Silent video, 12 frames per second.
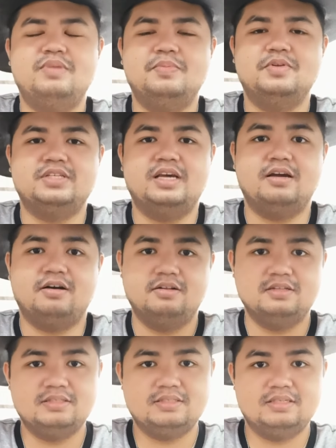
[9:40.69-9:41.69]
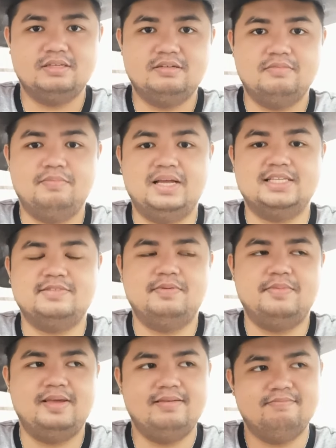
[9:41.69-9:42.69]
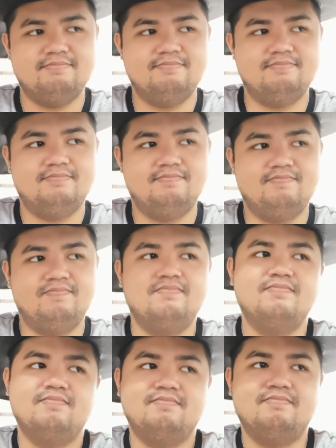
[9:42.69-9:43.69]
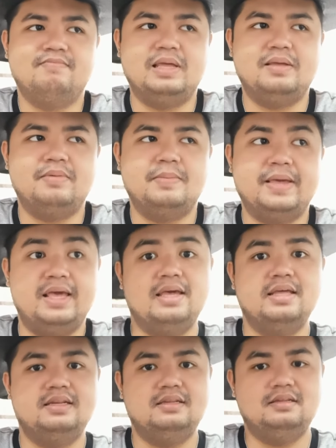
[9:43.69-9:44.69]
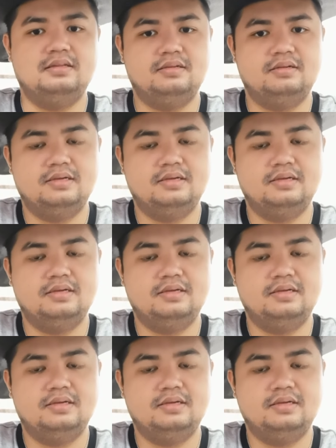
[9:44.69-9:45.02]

people say, occult, blasphemy, being pagan,